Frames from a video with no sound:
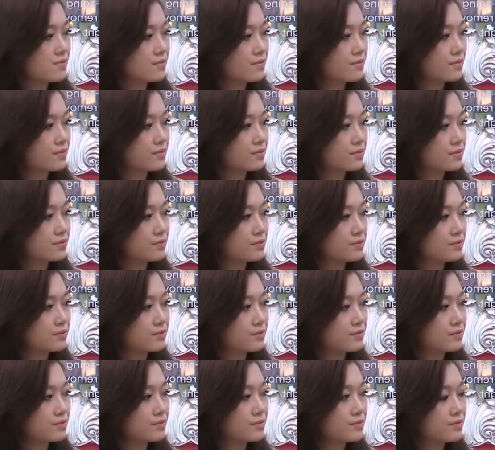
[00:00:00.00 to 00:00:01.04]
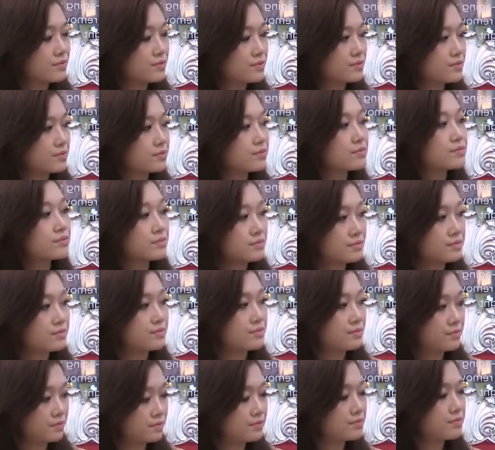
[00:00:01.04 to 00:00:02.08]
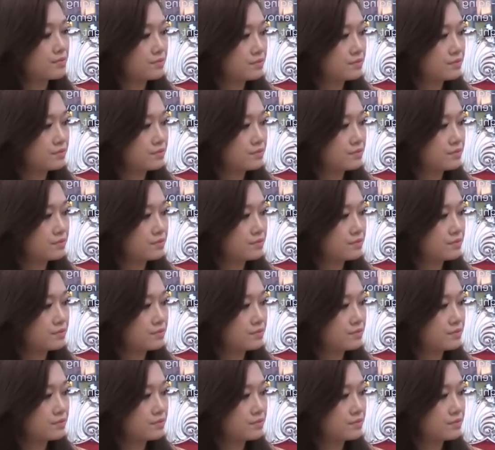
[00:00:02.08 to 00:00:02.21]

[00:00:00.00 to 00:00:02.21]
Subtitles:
No words are spoken by the person on screen.